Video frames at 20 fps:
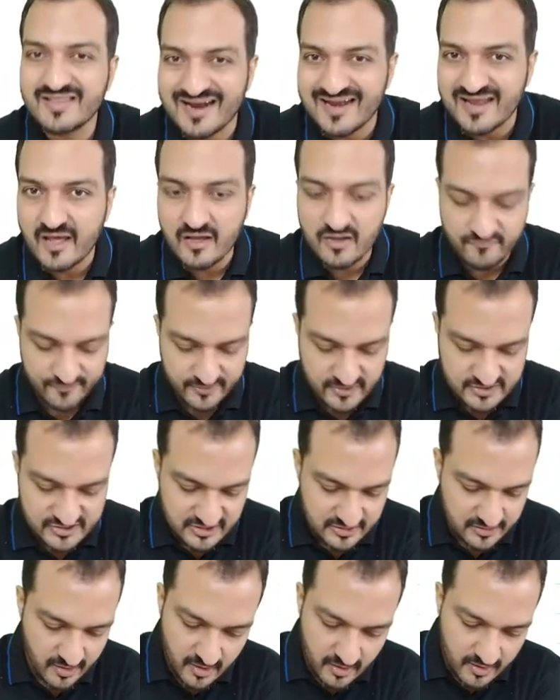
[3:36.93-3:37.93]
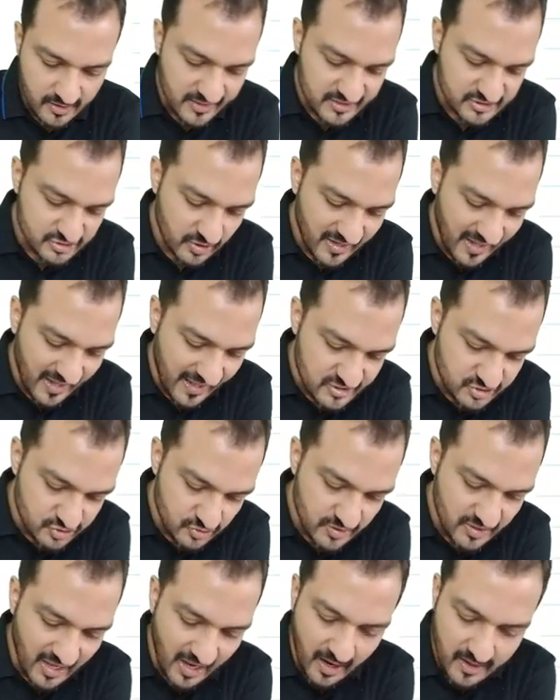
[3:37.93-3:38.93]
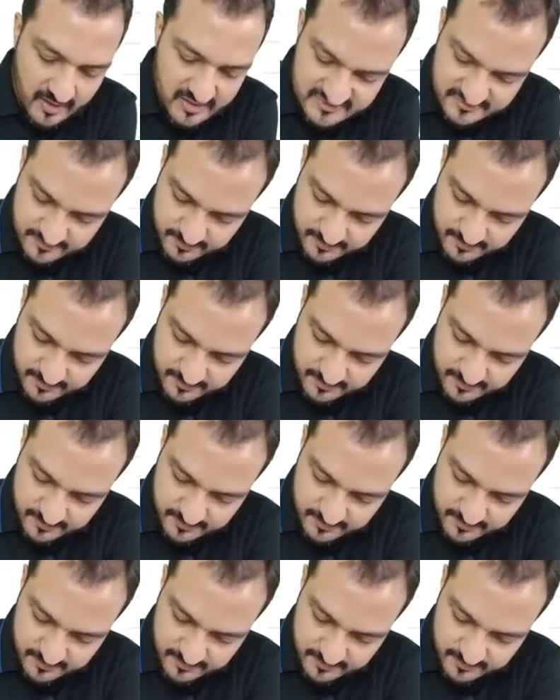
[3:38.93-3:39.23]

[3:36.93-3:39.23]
that I have written is not actually hours